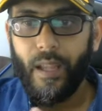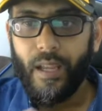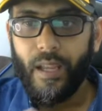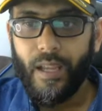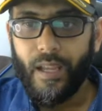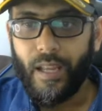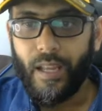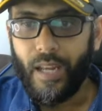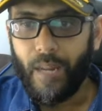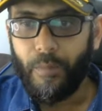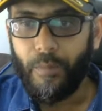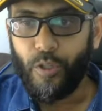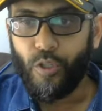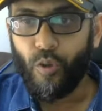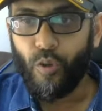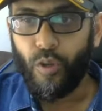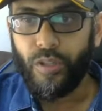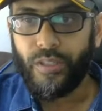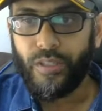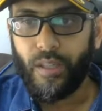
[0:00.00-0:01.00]
let me
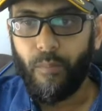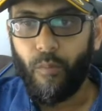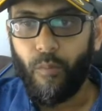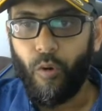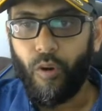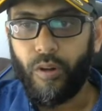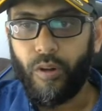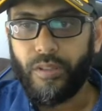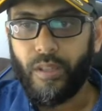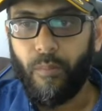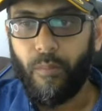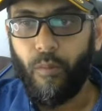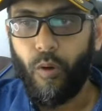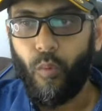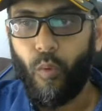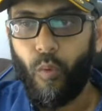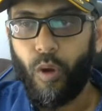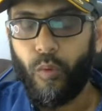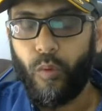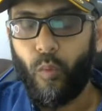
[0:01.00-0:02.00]
show you some more
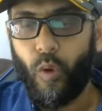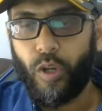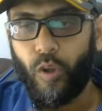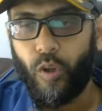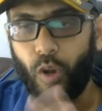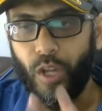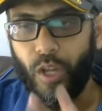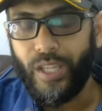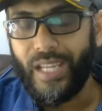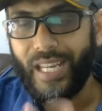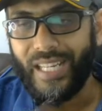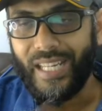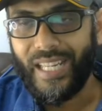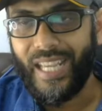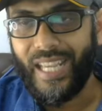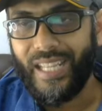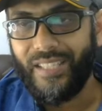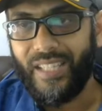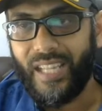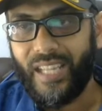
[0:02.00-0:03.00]
what all you can
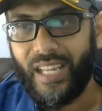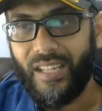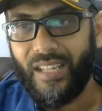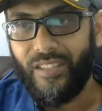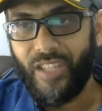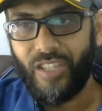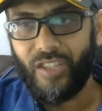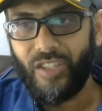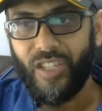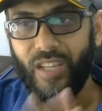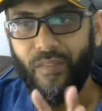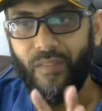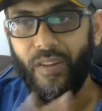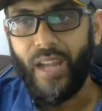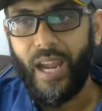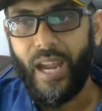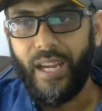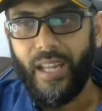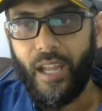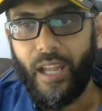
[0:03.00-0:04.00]
gigs. You can, just to give an
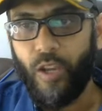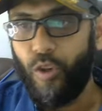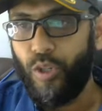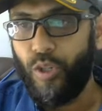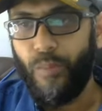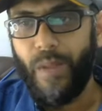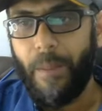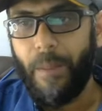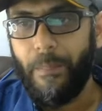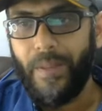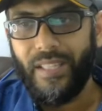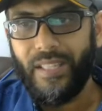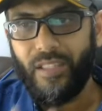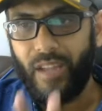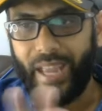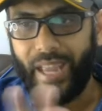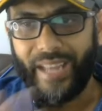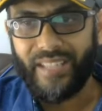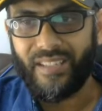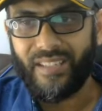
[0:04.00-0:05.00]
idea. YouTube embeds
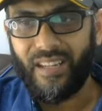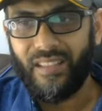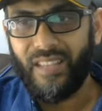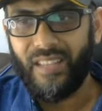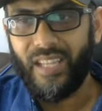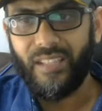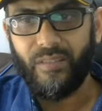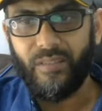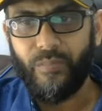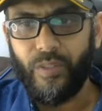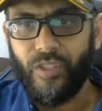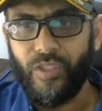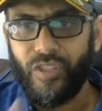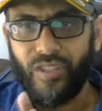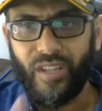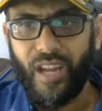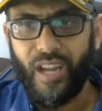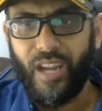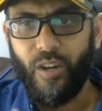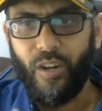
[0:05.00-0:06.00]
are extra things
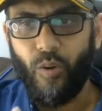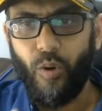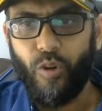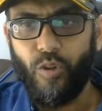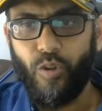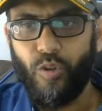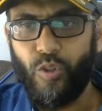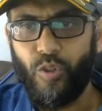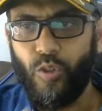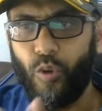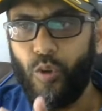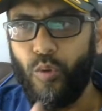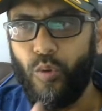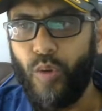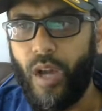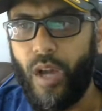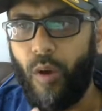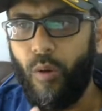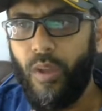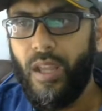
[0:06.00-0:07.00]
which I don't want to show you
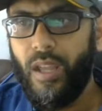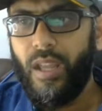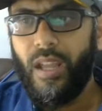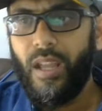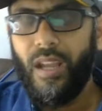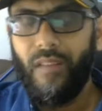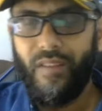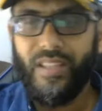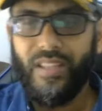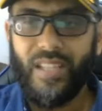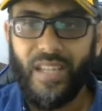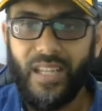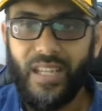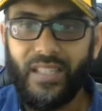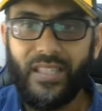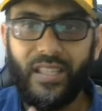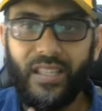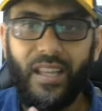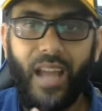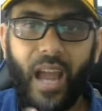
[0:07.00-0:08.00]
now. Reason
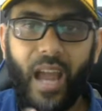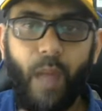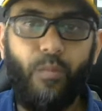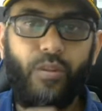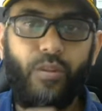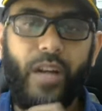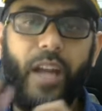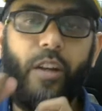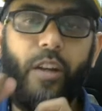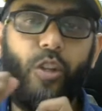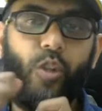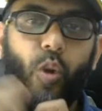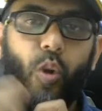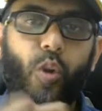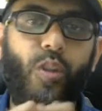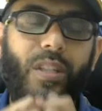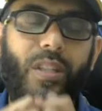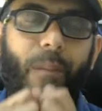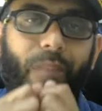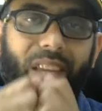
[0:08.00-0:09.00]
is I'm trying to show
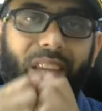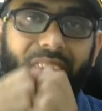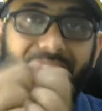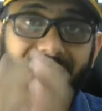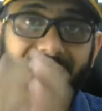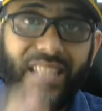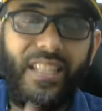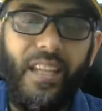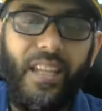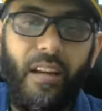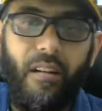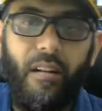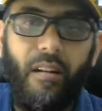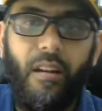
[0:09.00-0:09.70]
you something easier.